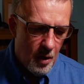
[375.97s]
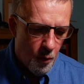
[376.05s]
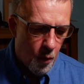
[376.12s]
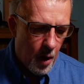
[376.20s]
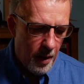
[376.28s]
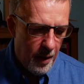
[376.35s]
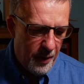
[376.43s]

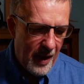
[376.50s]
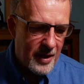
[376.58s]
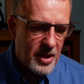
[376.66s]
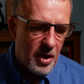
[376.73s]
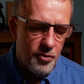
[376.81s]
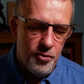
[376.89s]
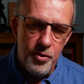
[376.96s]
One of the
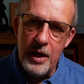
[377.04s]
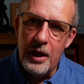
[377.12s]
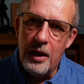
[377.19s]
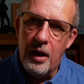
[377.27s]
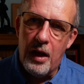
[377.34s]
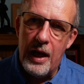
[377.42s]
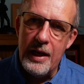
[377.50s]
things I
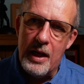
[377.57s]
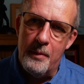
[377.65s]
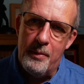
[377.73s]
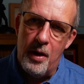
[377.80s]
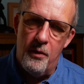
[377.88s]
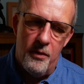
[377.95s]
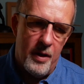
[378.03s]
really like
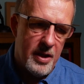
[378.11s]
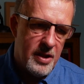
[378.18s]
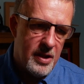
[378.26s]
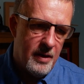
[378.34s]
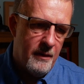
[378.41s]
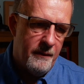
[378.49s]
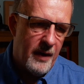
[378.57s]
about
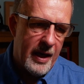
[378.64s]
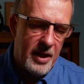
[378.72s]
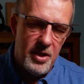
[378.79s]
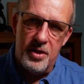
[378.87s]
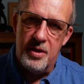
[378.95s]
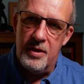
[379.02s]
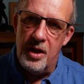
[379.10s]
this
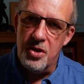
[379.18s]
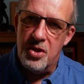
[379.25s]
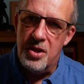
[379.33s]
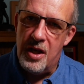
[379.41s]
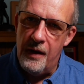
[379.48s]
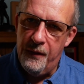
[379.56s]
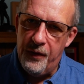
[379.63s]
vise that's
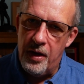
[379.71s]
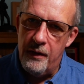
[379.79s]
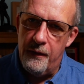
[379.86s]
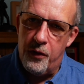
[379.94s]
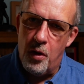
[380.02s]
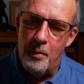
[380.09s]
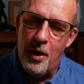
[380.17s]

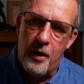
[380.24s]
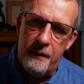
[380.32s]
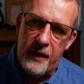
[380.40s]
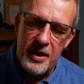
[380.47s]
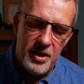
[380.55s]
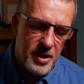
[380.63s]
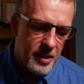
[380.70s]
different from other
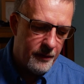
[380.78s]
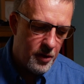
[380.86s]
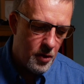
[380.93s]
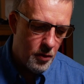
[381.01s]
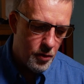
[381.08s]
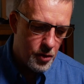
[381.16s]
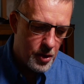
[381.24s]
vices I've
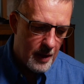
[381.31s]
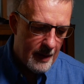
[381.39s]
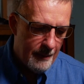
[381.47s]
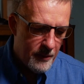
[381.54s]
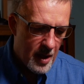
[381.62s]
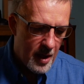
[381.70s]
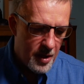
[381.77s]
used
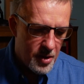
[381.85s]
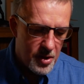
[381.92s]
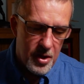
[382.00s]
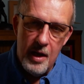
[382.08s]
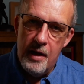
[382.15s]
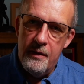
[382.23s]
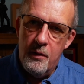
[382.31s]
is
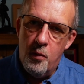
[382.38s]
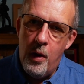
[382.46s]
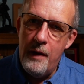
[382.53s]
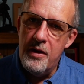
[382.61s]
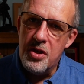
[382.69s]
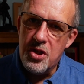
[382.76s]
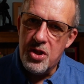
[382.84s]

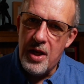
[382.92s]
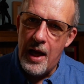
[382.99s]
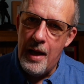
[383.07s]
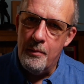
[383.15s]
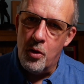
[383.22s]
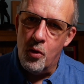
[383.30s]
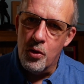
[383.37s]
when the
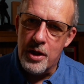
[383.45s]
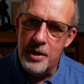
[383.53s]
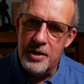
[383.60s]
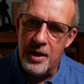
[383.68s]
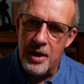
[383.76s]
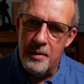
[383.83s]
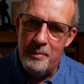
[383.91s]
stem goes
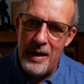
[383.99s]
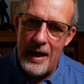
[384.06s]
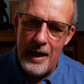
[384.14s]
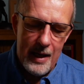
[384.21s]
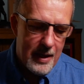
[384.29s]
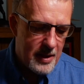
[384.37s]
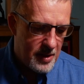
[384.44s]
into the
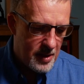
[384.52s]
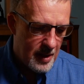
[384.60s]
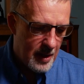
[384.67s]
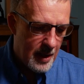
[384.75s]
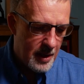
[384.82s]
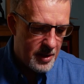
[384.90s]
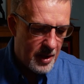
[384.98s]
base,
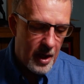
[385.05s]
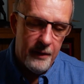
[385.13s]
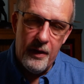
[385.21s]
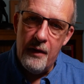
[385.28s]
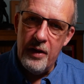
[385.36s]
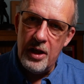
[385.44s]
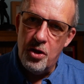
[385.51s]
instead of
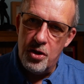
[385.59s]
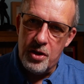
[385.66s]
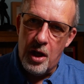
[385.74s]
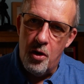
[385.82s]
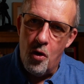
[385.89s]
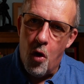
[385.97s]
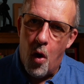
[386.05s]
having just a
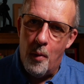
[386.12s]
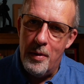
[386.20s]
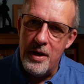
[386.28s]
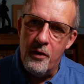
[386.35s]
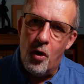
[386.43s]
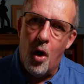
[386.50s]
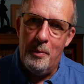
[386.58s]
knob and
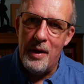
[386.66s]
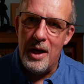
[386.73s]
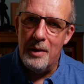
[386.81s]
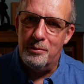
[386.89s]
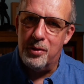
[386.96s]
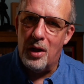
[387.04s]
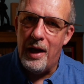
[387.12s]
you've got a pair
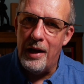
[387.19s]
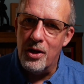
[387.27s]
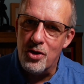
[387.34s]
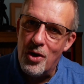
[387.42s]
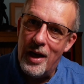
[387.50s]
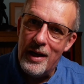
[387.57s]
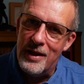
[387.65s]
of pliers
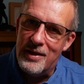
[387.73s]
trying to